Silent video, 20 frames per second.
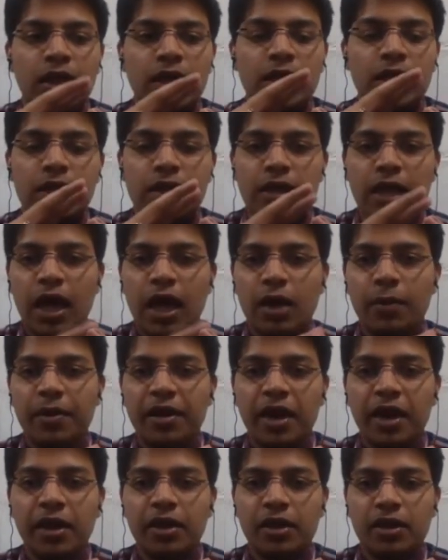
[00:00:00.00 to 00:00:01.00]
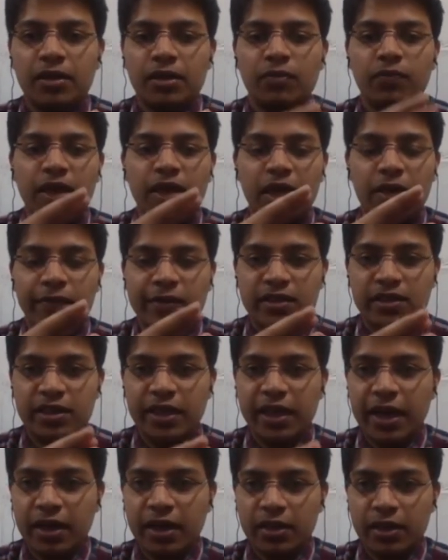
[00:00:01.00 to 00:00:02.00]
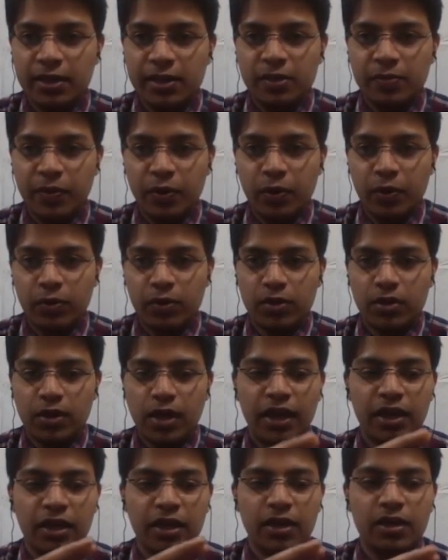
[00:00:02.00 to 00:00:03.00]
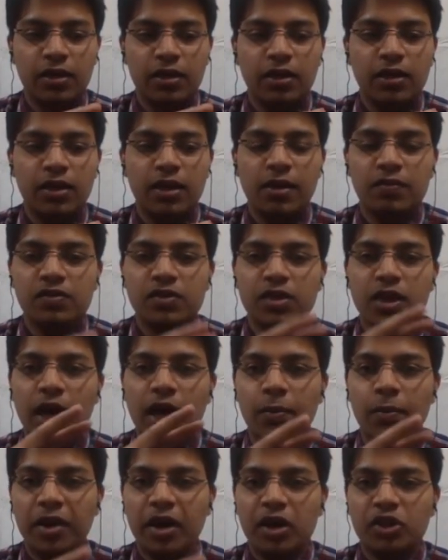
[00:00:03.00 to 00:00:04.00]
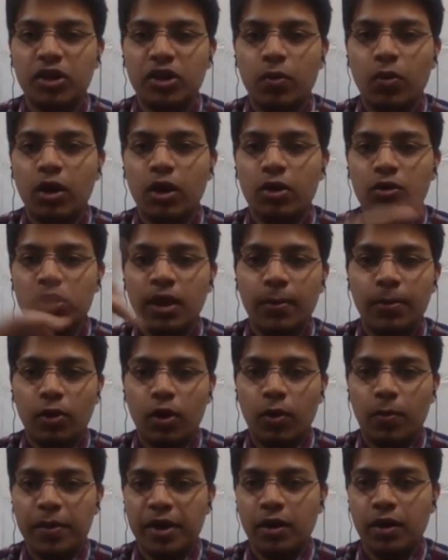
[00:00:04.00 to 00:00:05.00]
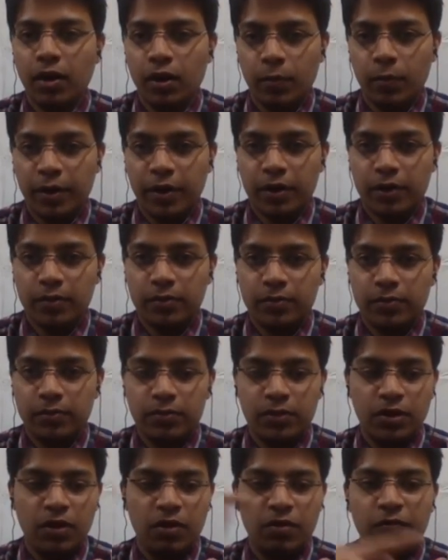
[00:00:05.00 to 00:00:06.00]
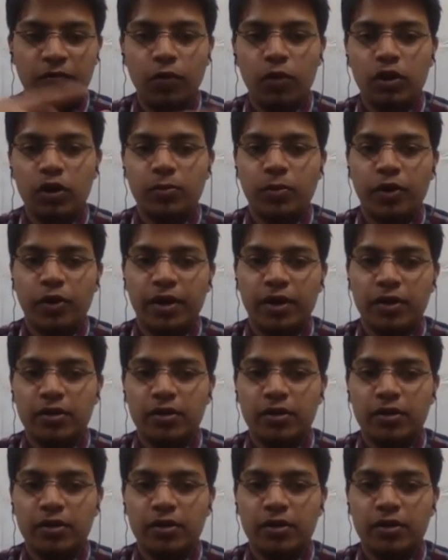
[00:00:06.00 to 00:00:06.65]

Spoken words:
the arbitrator will investigate the dispute and gives the arbitration award to the appropriate government. Fourth point,